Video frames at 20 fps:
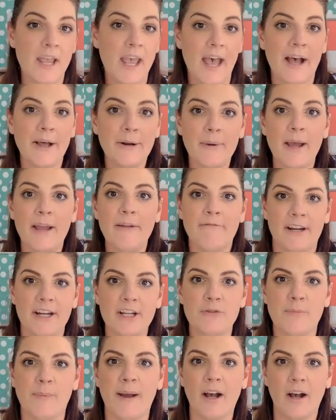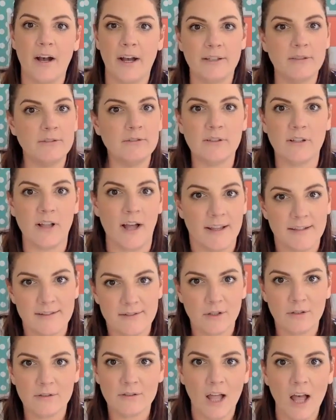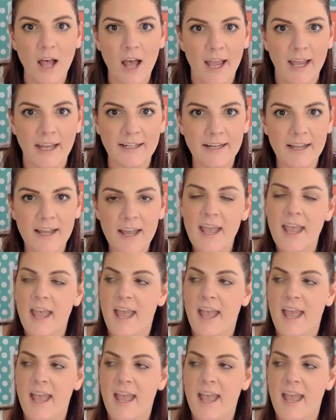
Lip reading: how do I reach my ideal clients online?